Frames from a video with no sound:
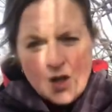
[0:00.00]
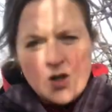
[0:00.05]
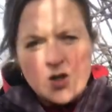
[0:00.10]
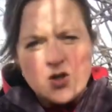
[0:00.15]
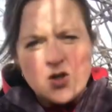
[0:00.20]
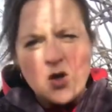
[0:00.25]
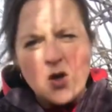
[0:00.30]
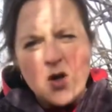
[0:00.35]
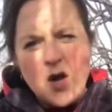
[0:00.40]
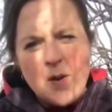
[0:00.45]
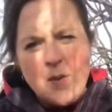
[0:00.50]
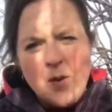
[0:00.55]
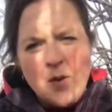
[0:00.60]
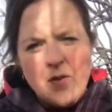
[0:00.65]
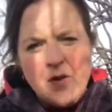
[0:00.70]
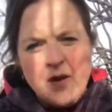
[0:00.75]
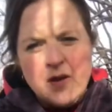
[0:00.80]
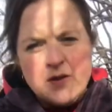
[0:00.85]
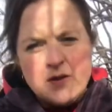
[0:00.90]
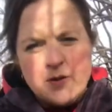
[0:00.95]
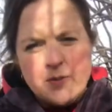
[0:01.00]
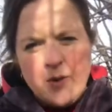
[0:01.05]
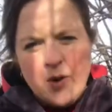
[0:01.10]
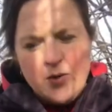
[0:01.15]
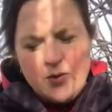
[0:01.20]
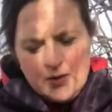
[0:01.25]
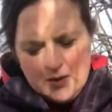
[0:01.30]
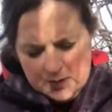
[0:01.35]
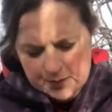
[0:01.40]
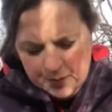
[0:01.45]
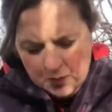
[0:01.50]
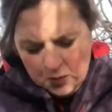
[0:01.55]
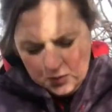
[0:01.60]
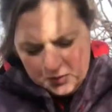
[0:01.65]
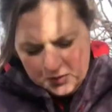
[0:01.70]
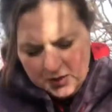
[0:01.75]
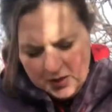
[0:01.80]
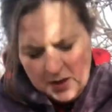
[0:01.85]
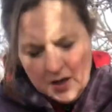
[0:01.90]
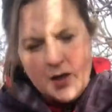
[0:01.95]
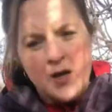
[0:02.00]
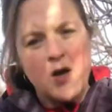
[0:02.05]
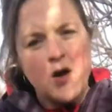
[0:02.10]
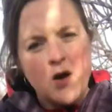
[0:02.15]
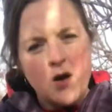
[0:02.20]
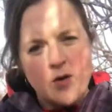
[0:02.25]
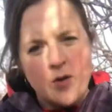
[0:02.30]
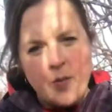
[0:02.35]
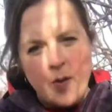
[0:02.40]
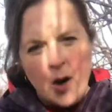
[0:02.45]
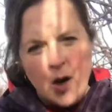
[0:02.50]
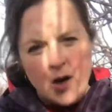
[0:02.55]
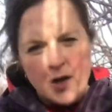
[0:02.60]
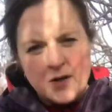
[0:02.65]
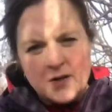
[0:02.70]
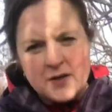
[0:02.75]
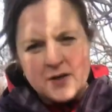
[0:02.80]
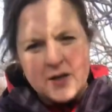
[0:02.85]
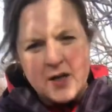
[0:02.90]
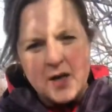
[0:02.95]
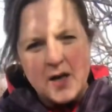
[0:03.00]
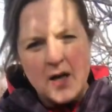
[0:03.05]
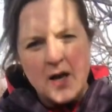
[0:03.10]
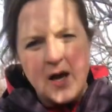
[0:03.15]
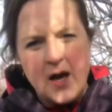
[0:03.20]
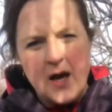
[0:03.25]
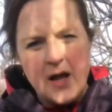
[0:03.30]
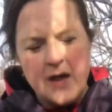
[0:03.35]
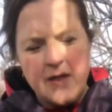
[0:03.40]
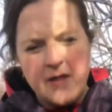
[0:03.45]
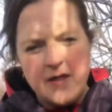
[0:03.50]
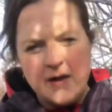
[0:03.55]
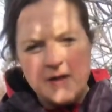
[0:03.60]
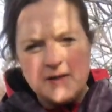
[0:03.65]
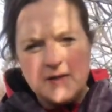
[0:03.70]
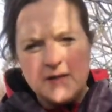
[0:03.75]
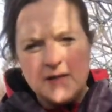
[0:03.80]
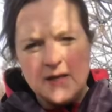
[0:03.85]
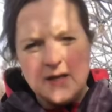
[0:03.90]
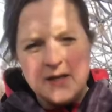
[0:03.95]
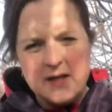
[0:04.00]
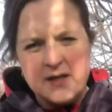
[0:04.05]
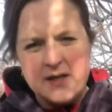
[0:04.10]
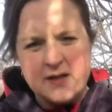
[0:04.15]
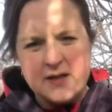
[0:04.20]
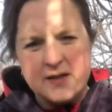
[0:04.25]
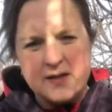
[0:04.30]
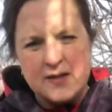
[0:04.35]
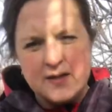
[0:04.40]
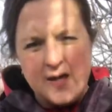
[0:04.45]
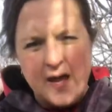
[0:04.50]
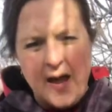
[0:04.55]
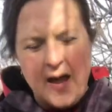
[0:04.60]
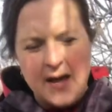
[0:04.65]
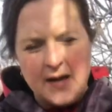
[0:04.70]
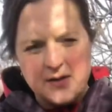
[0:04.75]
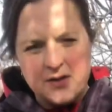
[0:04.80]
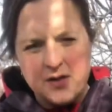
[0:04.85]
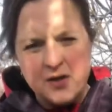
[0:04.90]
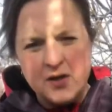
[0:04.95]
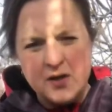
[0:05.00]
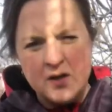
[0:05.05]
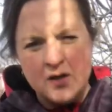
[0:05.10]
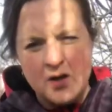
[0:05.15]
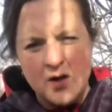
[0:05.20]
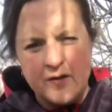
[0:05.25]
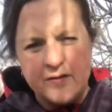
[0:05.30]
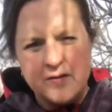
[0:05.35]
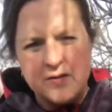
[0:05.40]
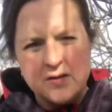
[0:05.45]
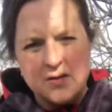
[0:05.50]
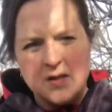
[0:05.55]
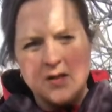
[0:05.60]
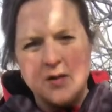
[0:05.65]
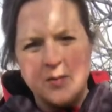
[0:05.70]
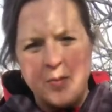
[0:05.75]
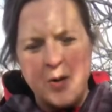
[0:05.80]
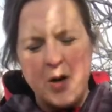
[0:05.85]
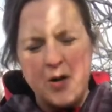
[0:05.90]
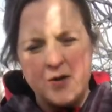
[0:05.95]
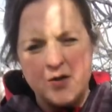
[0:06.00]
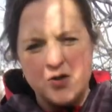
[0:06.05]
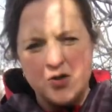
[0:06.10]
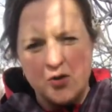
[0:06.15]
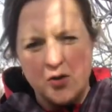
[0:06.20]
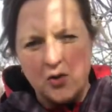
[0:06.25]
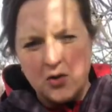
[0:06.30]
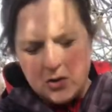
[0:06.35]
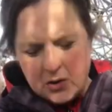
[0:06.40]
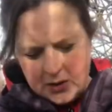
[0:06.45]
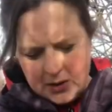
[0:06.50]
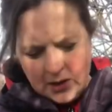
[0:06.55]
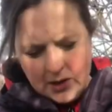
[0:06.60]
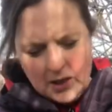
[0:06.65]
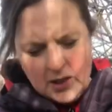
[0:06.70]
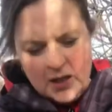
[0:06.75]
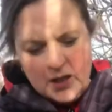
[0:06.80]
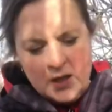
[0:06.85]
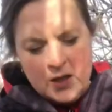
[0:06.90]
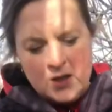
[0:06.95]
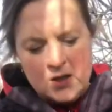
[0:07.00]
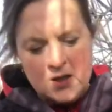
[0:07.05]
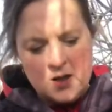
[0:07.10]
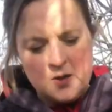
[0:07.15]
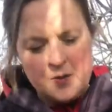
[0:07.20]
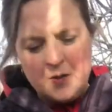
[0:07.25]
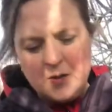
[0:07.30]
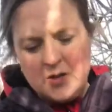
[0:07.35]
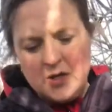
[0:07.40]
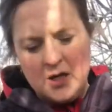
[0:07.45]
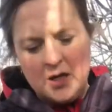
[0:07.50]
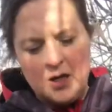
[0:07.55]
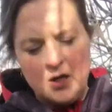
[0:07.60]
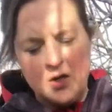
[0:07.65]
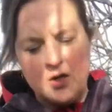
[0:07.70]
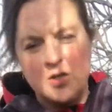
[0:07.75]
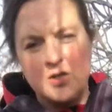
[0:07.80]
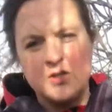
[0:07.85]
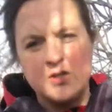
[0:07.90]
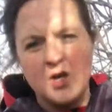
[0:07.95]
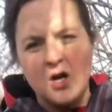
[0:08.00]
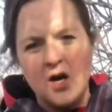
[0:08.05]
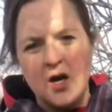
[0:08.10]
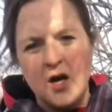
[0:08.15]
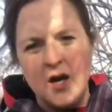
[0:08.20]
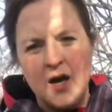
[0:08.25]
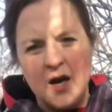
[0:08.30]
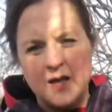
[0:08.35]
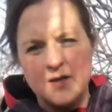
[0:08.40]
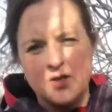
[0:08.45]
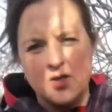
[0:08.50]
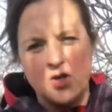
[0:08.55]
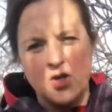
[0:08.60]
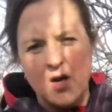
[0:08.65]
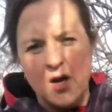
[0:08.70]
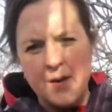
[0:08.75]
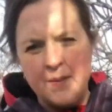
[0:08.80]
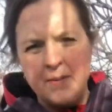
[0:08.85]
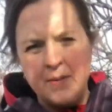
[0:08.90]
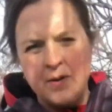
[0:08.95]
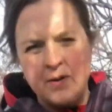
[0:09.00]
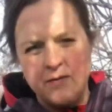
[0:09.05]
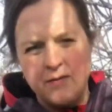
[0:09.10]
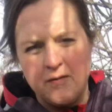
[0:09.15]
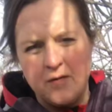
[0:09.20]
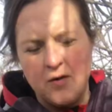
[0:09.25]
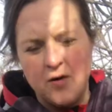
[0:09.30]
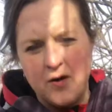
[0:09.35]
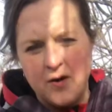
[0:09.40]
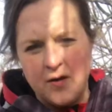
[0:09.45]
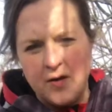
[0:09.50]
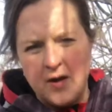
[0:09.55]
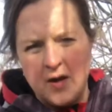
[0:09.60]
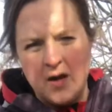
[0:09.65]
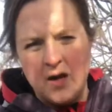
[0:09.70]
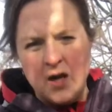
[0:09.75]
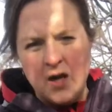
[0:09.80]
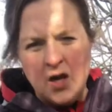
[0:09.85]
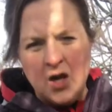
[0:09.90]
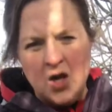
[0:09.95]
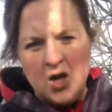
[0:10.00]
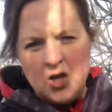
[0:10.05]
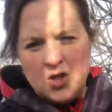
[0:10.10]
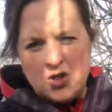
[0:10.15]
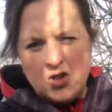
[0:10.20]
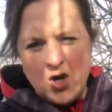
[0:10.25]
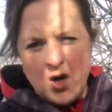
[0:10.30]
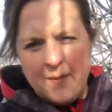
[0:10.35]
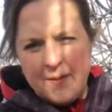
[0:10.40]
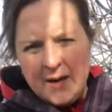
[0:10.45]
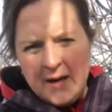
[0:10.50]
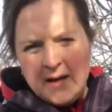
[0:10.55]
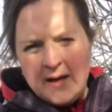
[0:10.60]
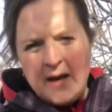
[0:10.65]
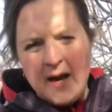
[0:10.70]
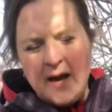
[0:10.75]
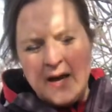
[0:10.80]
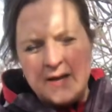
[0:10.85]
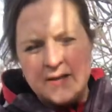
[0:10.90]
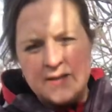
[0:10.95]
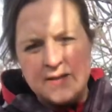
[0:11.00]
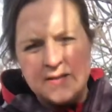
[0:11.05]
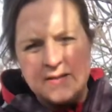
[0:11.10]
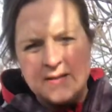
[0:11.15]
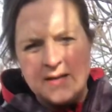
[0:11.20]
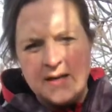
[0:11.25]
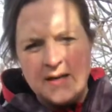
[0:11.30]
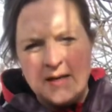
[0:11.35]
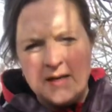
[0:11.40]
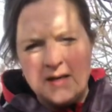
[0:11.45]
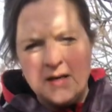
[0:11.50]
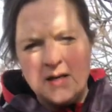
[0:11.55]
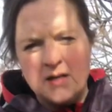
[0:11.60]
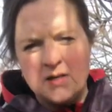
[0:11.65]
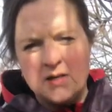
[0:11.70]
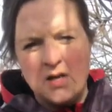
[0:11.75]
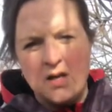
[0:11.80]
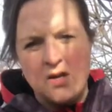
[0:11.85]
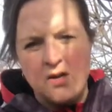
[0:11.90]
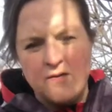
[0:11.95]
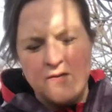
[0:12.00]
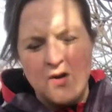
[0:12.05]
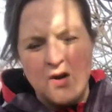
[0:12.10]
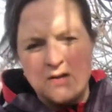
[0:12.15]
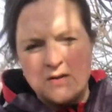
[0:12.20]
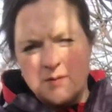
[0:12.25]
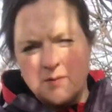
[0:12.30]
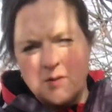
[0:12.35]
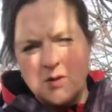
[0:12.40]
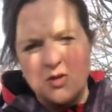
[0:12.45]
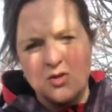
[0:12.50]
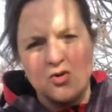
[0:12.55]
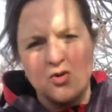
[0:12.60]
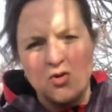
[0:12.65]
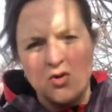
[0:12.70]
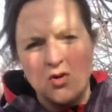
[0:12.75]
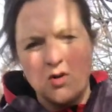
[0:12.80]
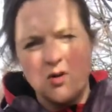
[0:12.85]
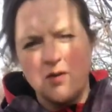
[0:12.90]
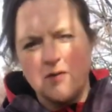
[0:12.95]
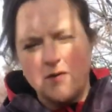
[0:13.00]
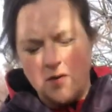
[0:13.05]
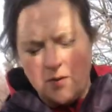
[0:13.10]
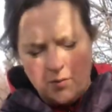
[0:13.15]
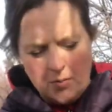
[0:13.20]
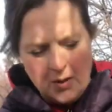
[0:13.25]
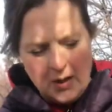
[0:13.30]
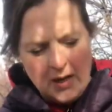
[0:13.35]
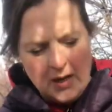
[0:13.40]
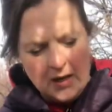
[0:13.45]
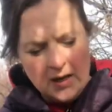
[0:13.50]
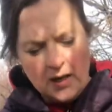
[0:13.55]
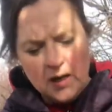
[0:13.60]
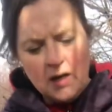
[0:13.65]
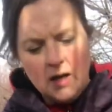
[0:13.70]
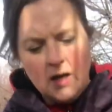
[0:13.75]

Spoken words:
So a couple things about this bow saw. Here are the parts. This is the handle, obviously the part that you hold. This particular saw has a grip for the dominant hand to sit in so that you've got some control over the blade.